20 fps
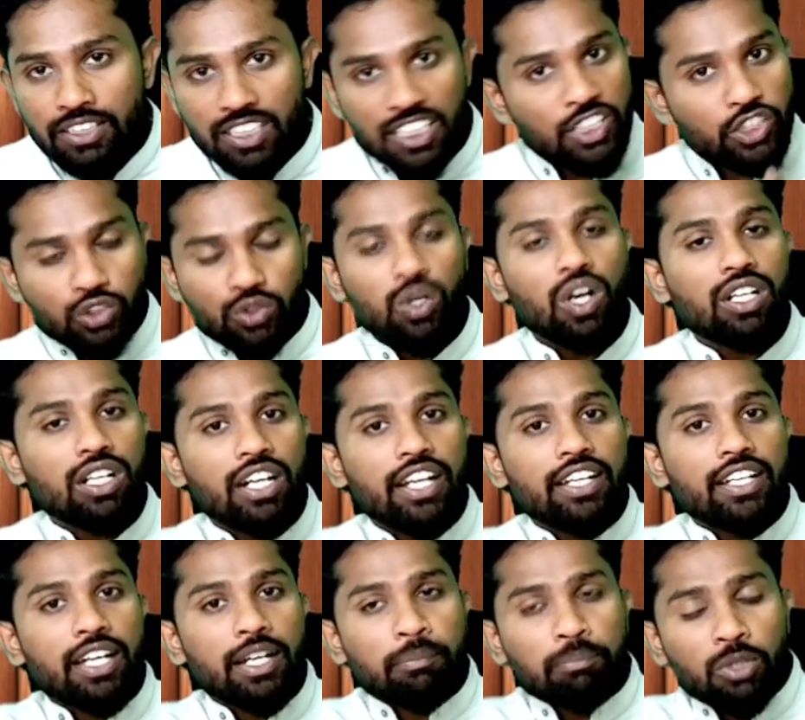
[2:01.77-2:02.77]
it's not like
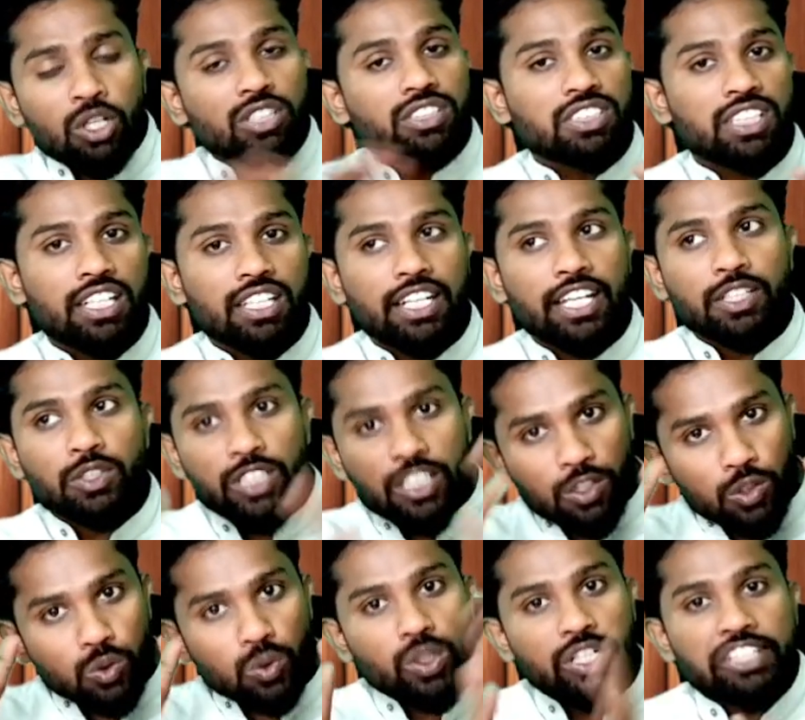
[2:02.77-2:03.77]
I am not saying like there
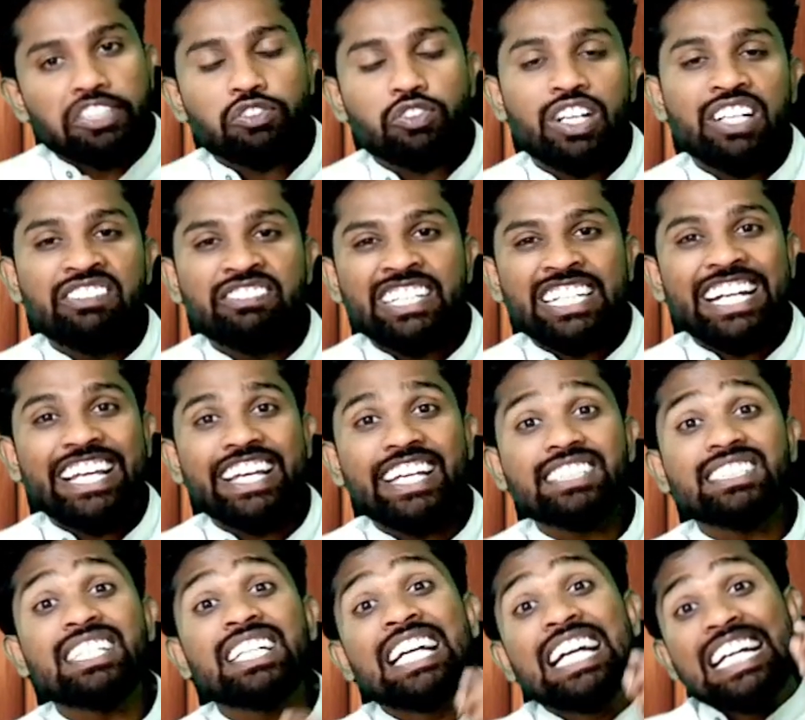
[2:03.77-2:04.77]
are only 12 indices.